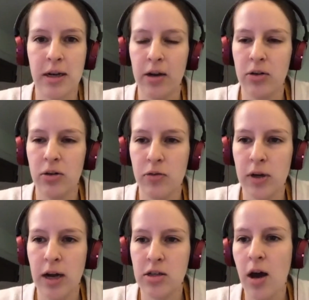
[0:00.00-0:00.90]
I don't know if you
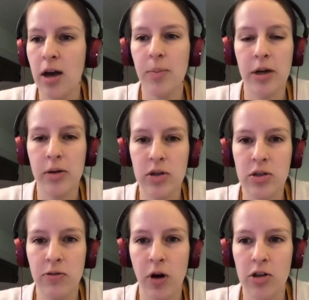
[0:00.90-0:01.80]
guys saw it, but it was
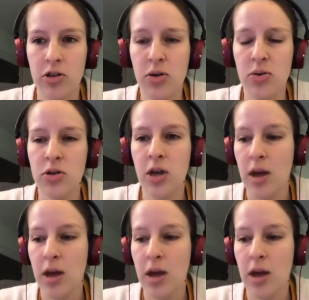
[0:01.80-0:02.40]
in Fox News